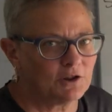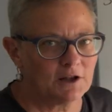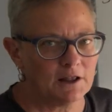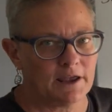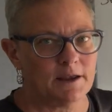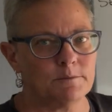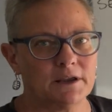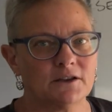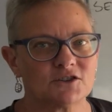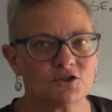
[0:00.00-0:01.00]
little n
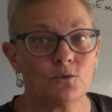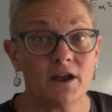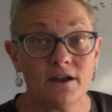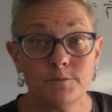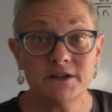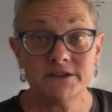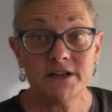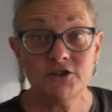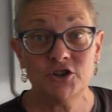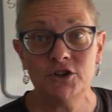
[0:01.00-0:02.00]
because the way I've been
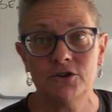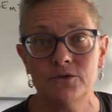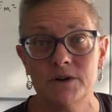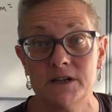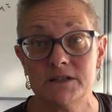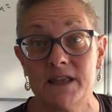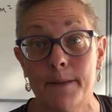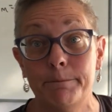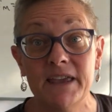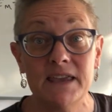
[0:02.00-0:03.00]
teaching you is
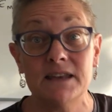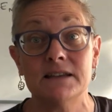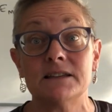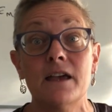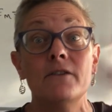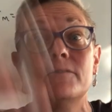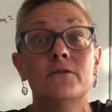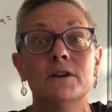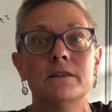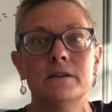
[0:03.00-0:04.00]
that big N is
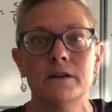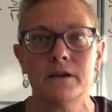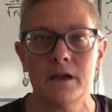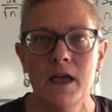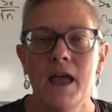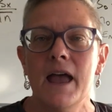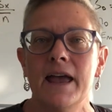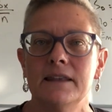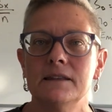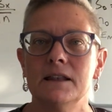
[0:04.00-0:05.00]
everything
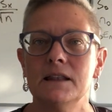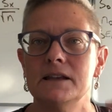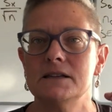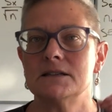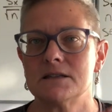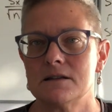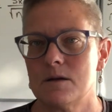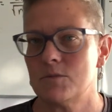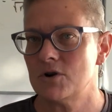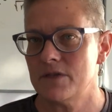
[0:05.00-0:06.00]
and little n is the
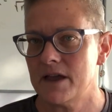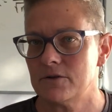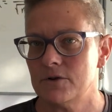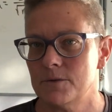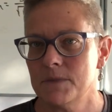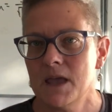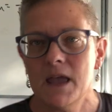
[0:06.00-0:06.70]
number in that group.